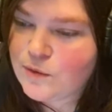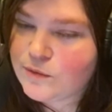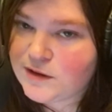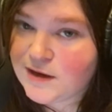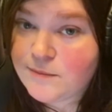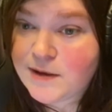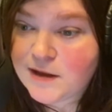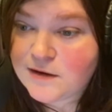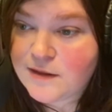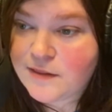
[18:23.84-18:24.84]
will
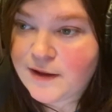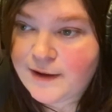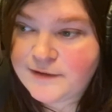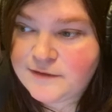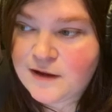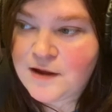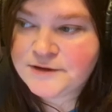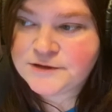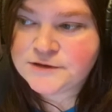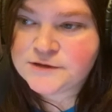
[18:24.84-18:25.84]
admit that
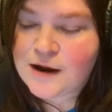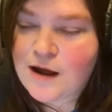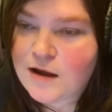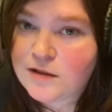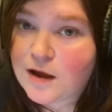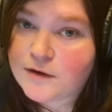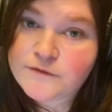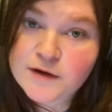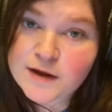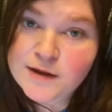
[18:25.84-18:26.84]
a lot
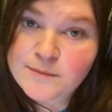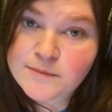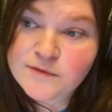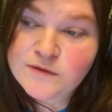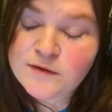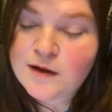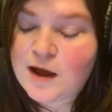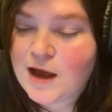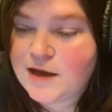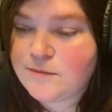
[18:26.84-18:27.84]
of times
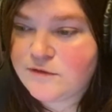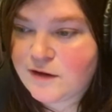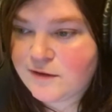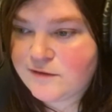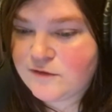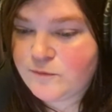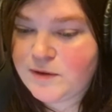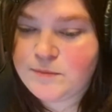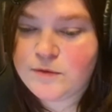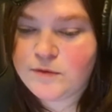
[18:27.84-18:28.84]
I am jealous of
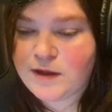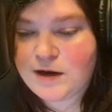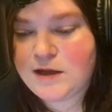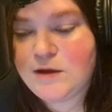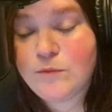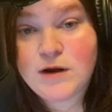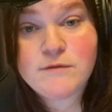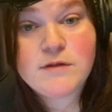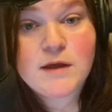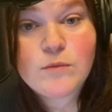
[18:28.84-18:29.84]
people that eat
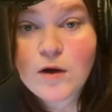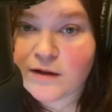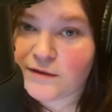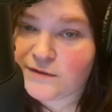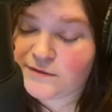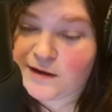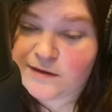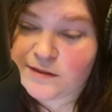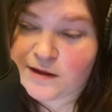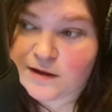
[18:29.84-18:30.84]
whatever they want and
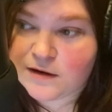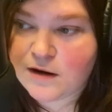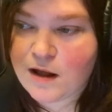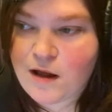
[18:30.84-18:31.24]
stay thin.